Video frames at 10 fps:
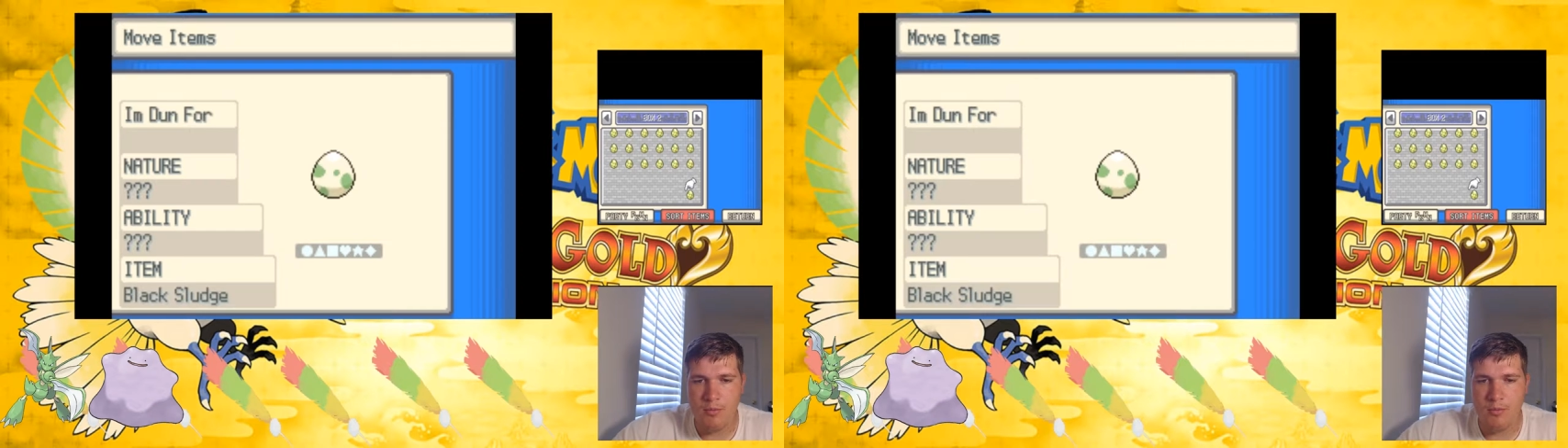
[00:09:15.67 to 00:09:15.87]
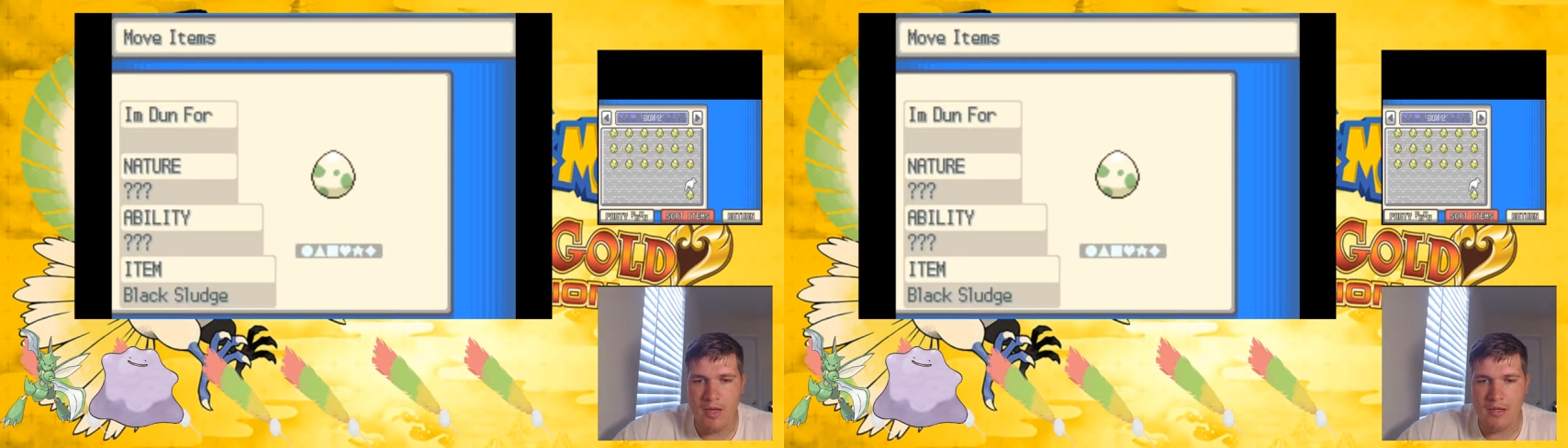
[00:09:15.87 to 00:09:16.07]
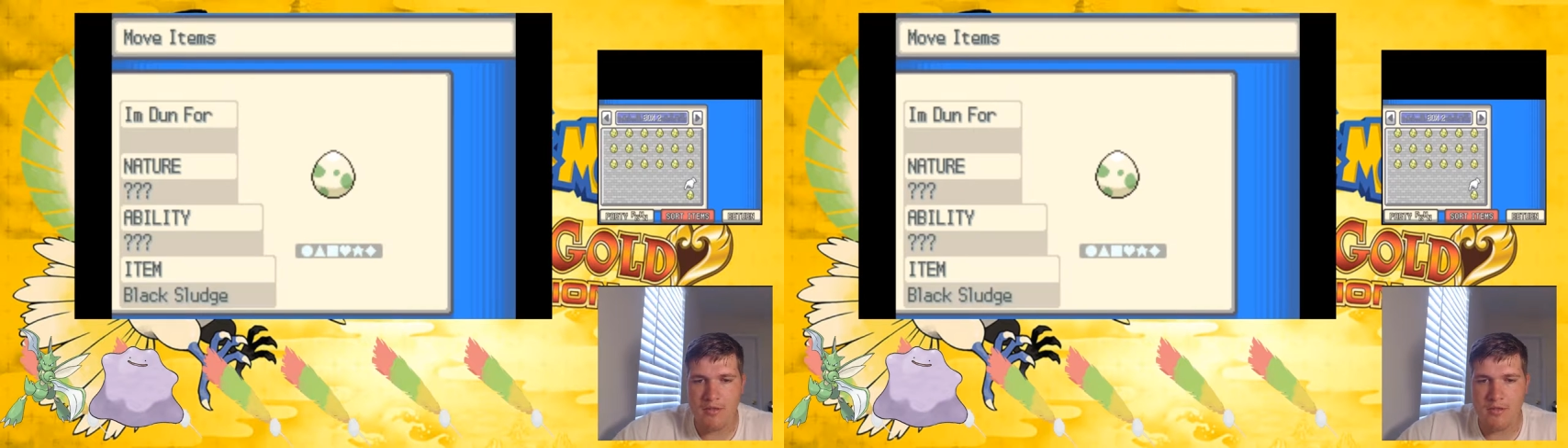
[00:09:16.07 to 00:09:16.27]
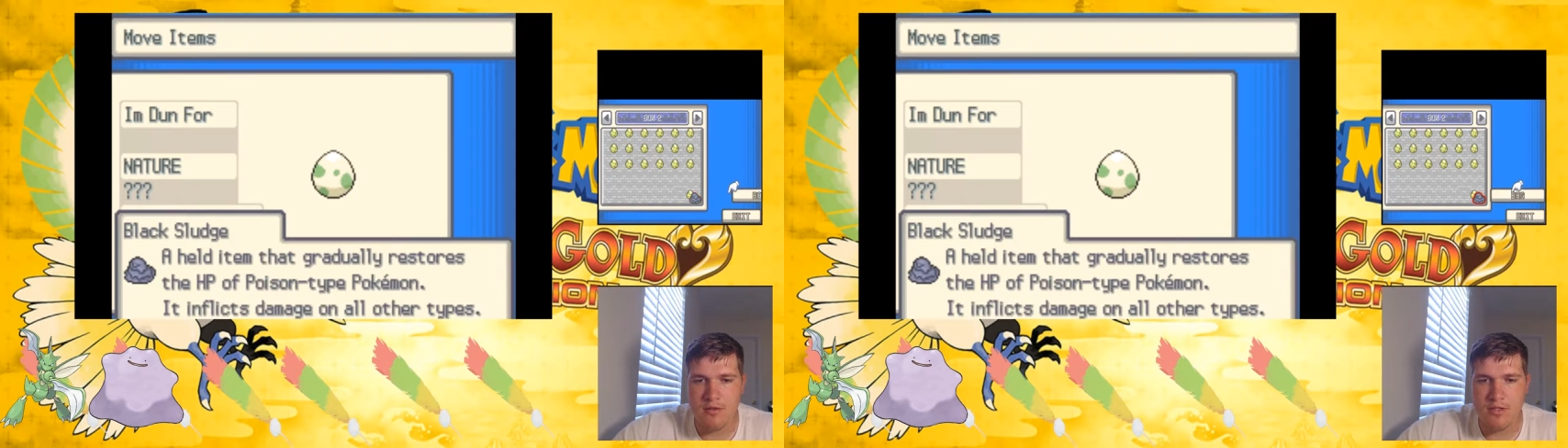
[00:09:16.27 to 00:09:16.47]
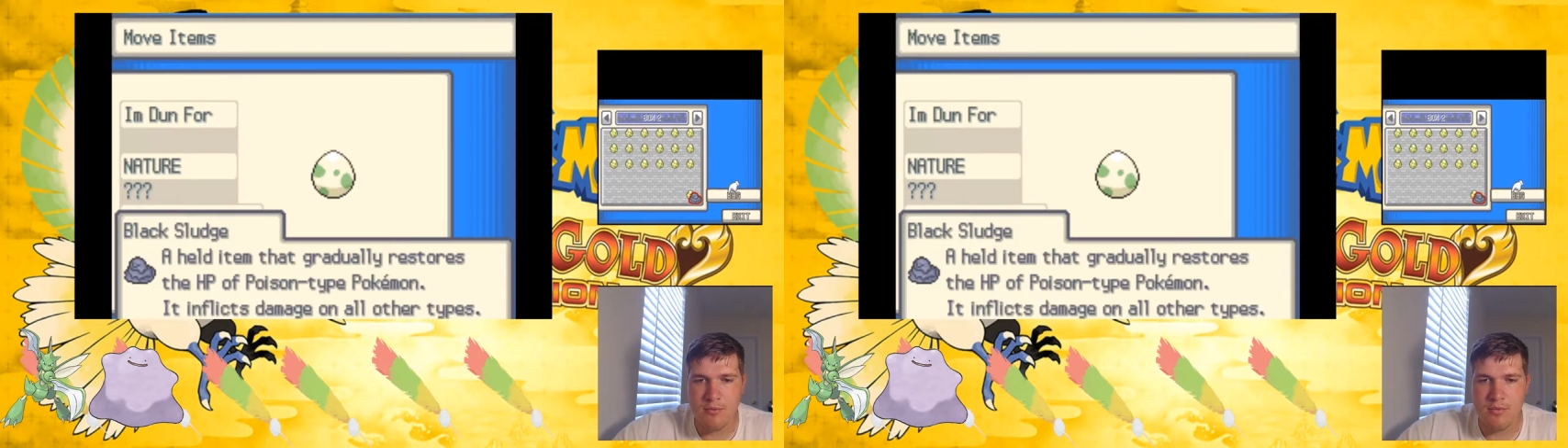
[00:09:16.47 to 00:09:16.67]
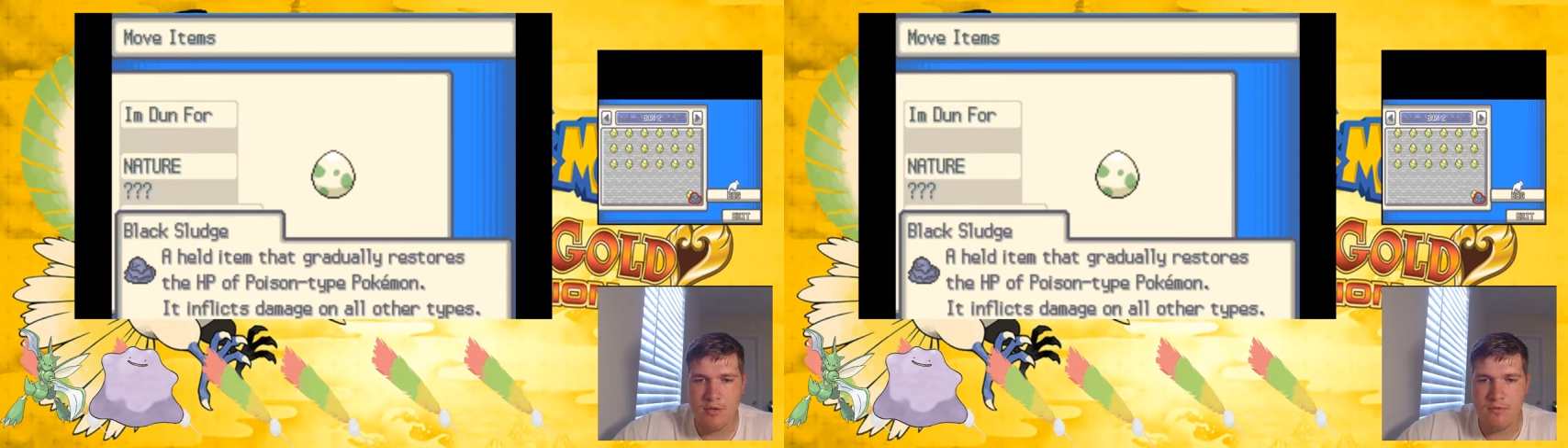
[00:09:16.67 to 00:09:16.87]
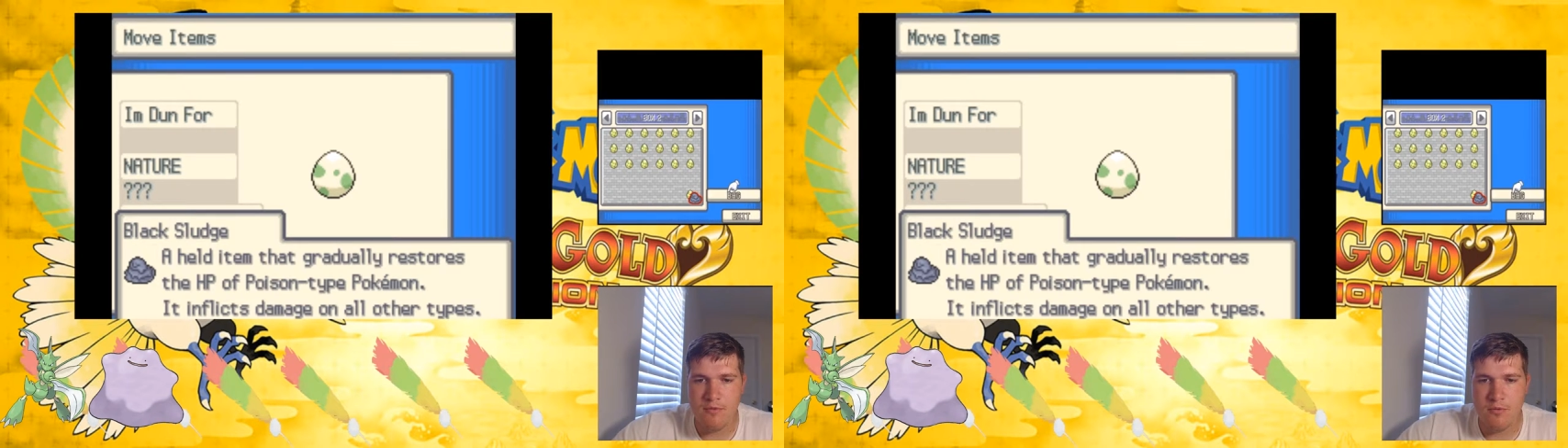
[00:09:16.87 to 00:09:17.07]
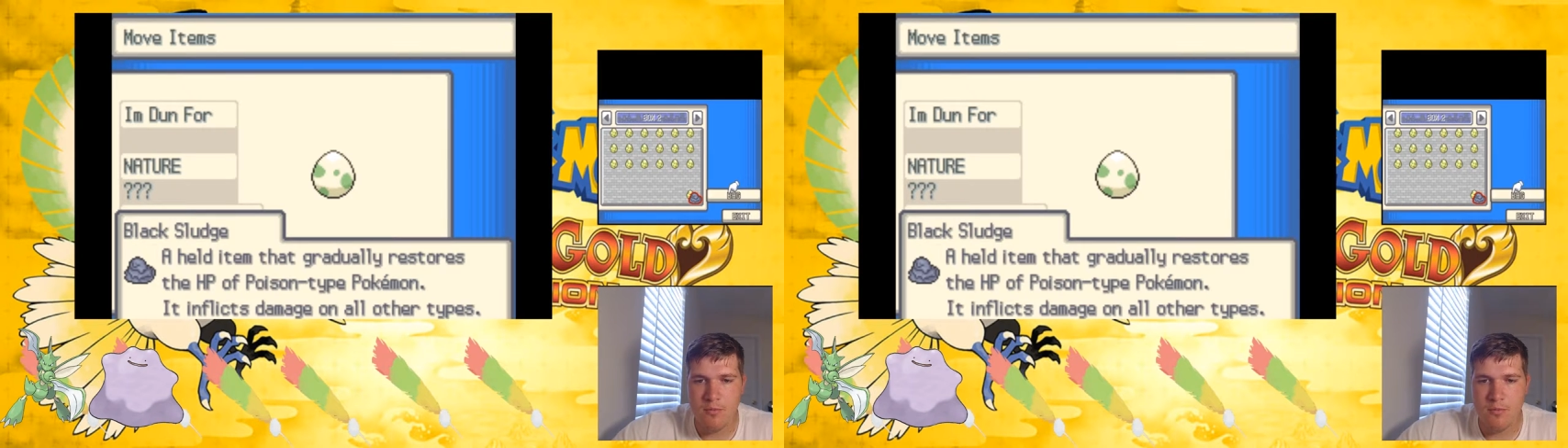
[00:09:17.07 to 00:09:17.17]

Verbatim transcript: the black sludge, I'm done for.